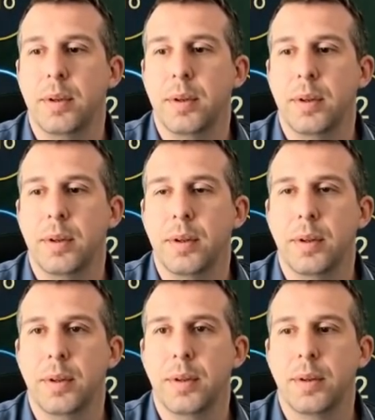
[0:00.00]

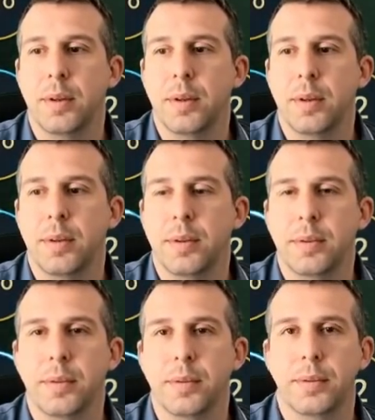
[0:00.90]

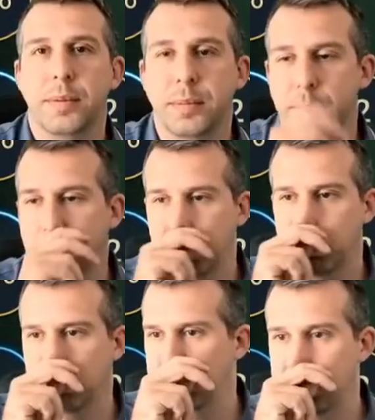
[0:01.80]
No one is speaking in this clip.